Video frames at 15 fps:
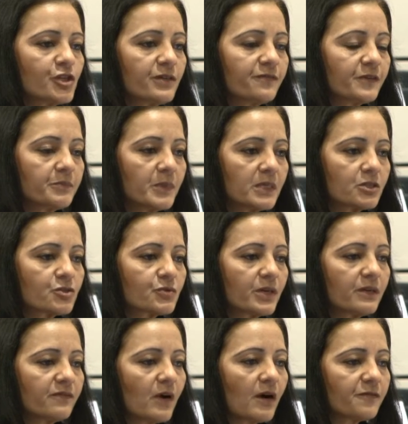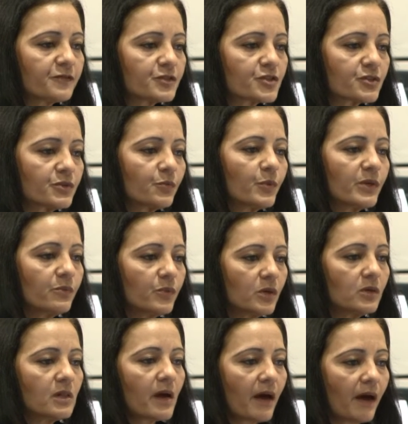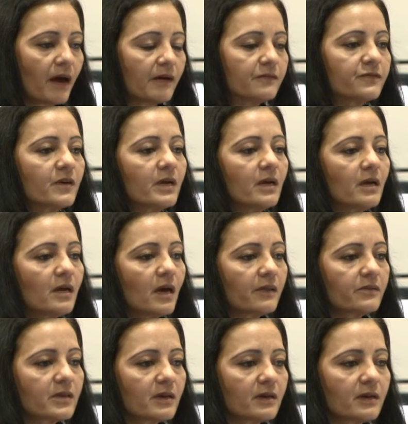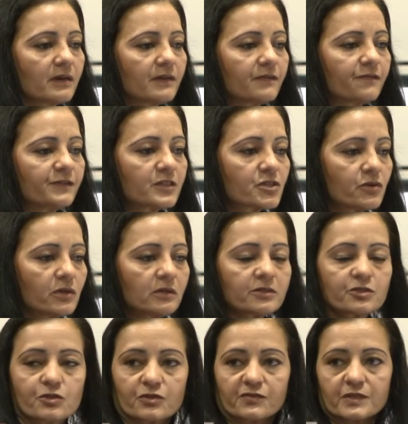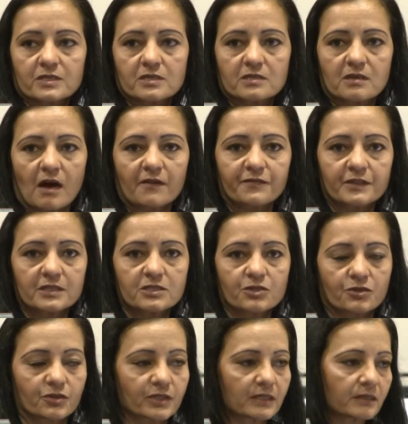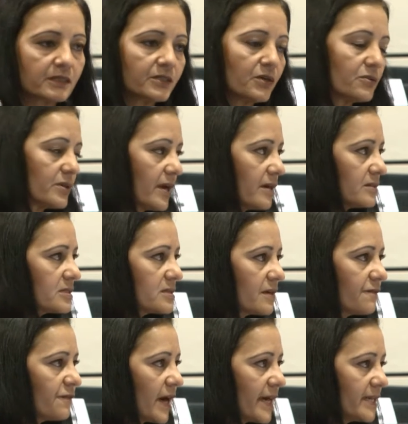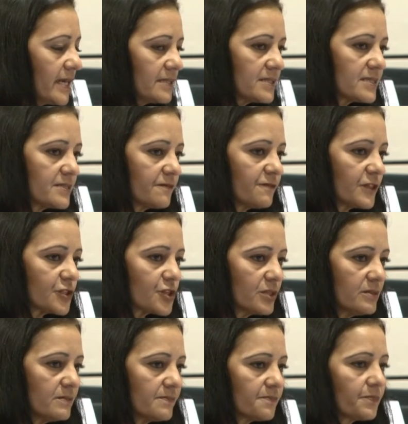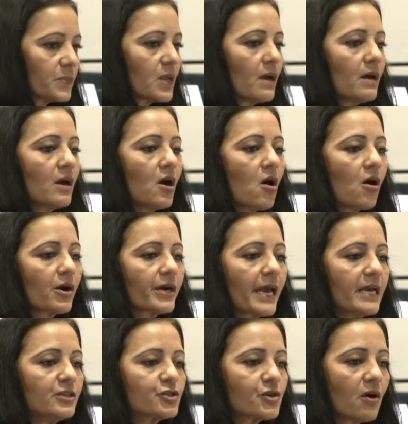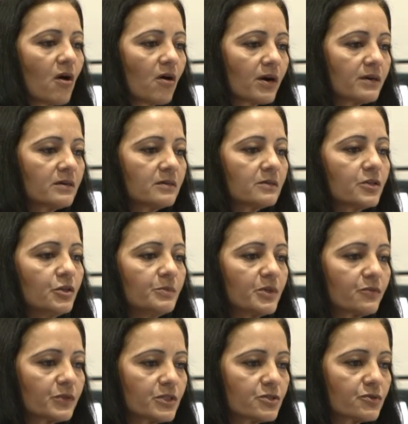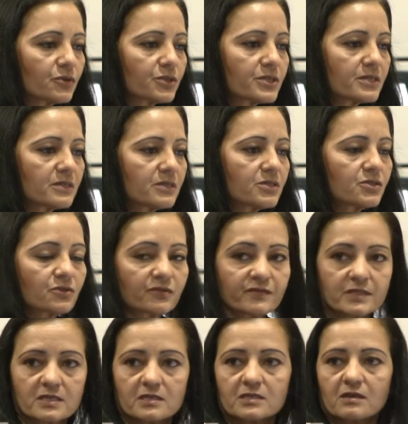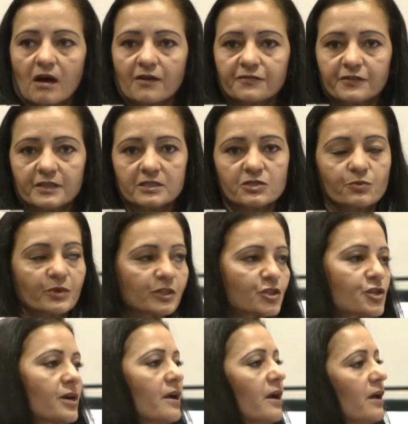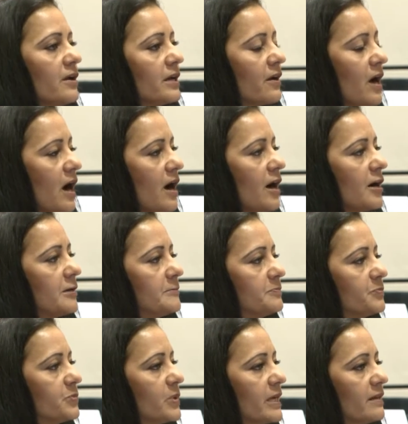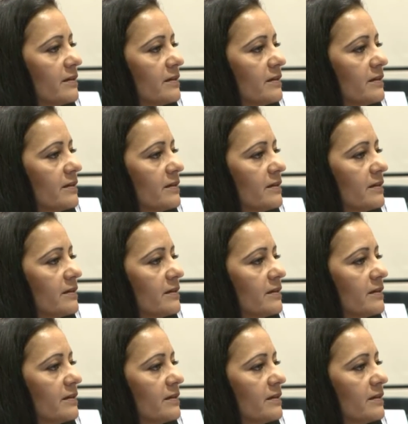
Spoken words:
Chief Administrative Officer, we will have the Fiscal Services Office, currently known as the Finance Division, our HR, Human Resources Services Office, which on